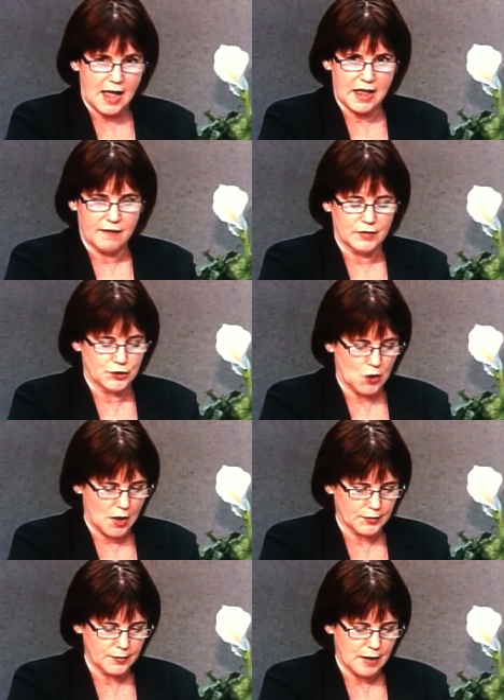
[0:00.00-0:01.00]
I have a
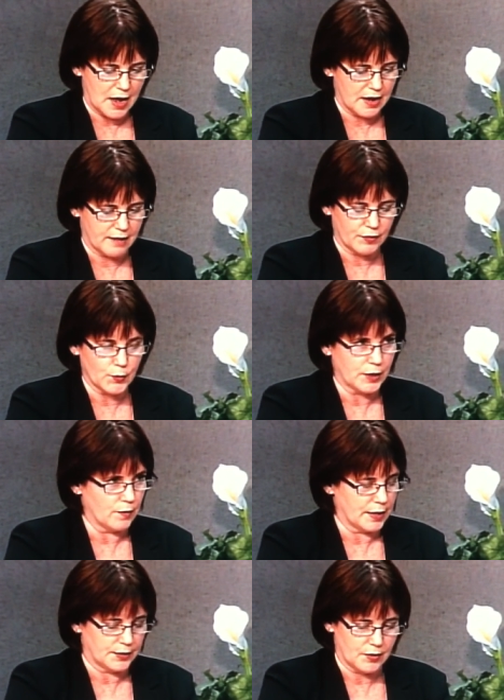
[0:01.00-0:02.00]
daughter. I have
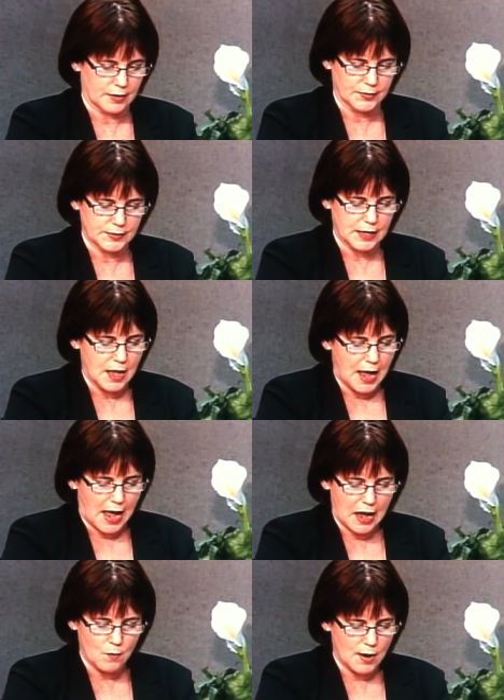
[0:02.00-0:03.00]
three granddaughters.
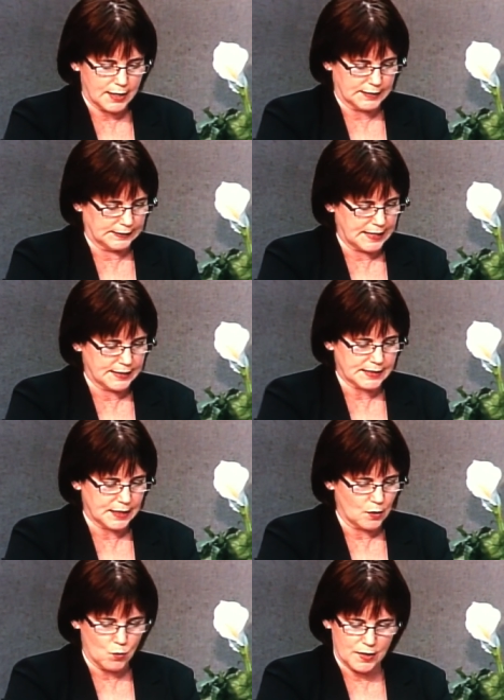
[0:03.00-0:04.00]
I want a
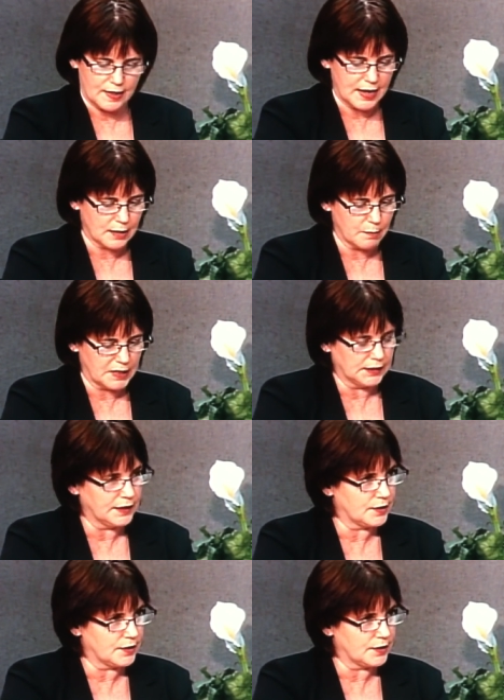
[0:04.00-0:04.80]
Lansing where they can be